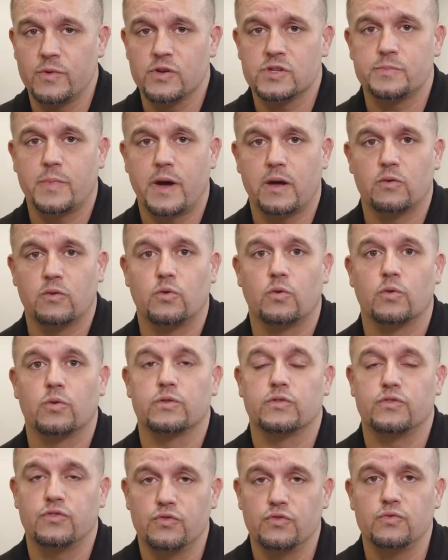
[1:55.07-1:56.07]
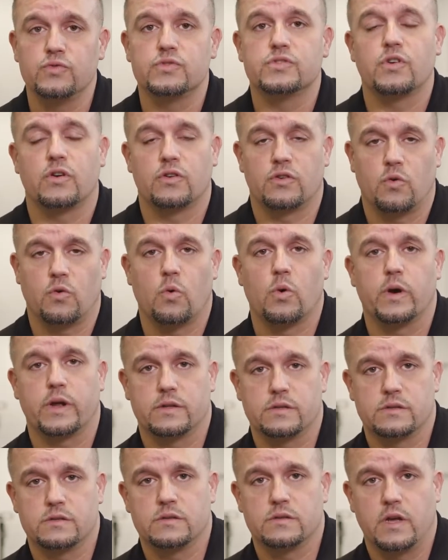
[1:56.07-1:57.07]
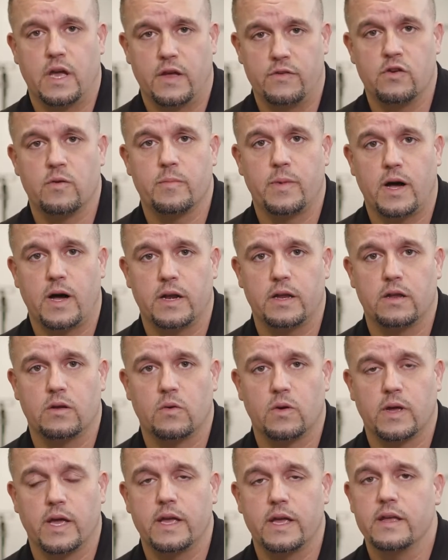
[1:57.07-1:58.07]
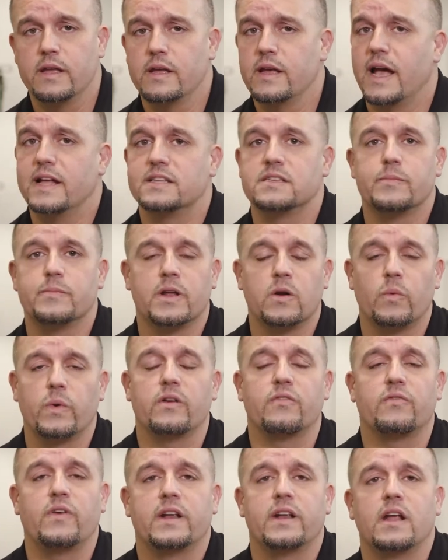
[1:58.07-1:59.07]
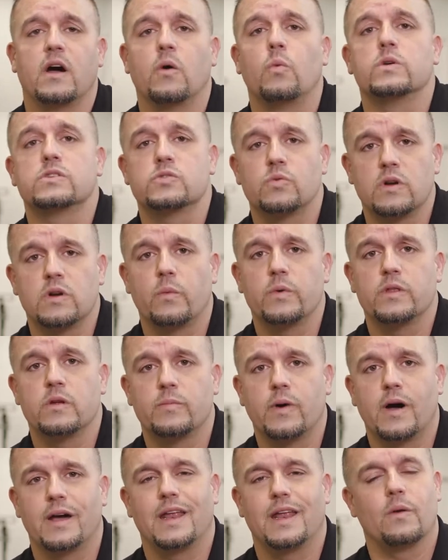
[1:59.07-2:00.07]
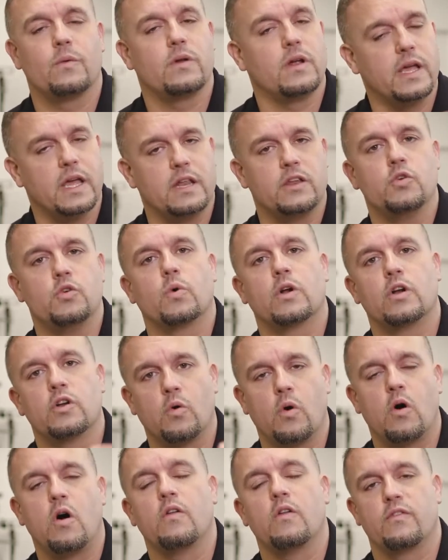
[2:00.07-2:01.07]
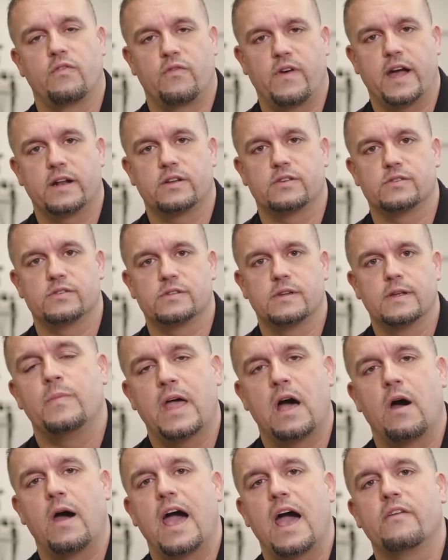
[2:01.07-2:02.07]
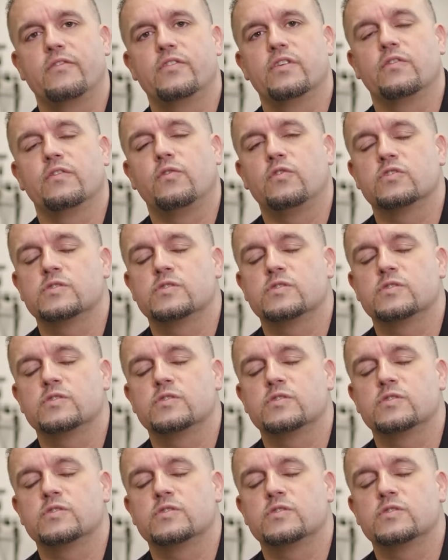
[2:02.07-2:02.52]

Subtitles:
your spinal cord to certain organs in your body, okay? It's a better way to find out what's going on with your body. Again, you wanna know all the factors. Now, after your full